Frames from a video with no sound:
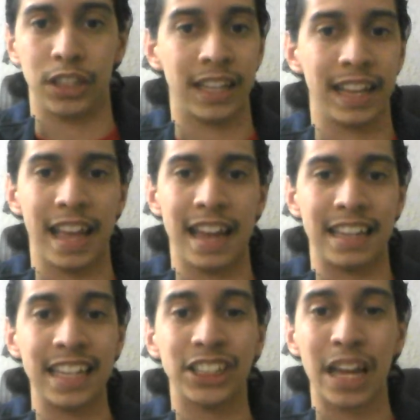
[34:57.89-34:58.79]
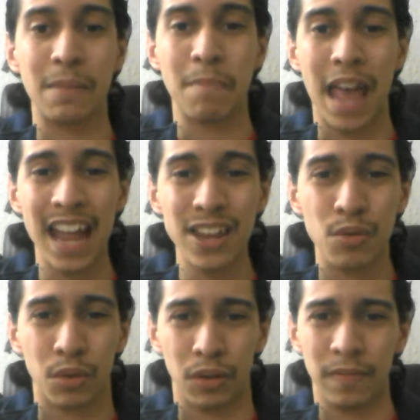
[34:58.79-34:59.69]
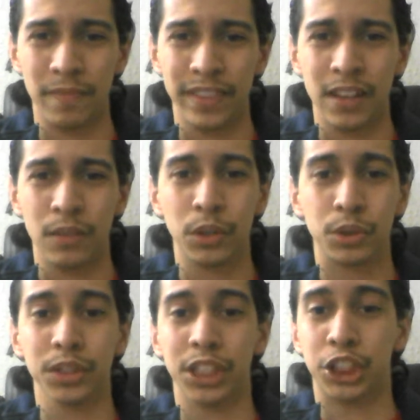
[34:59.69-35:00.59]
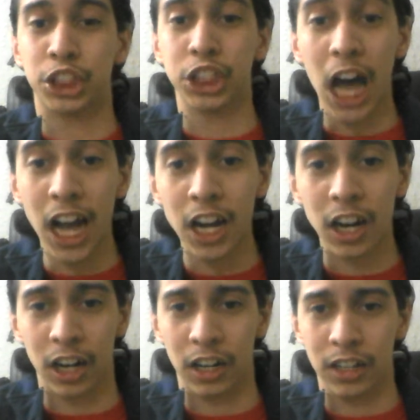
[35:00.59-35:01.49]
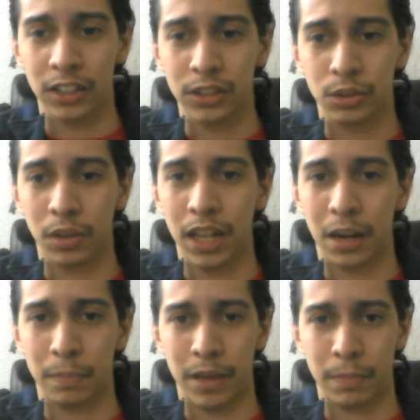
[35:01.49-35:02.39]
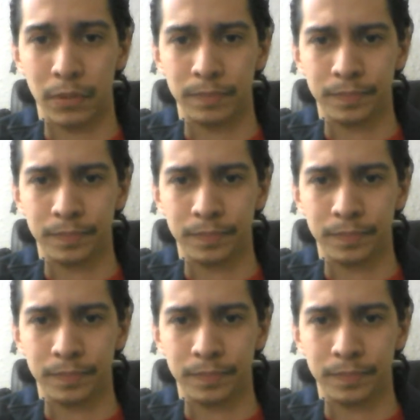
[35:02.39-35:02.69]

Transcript: E.J. Manuel, which was a shocker to a lot of people.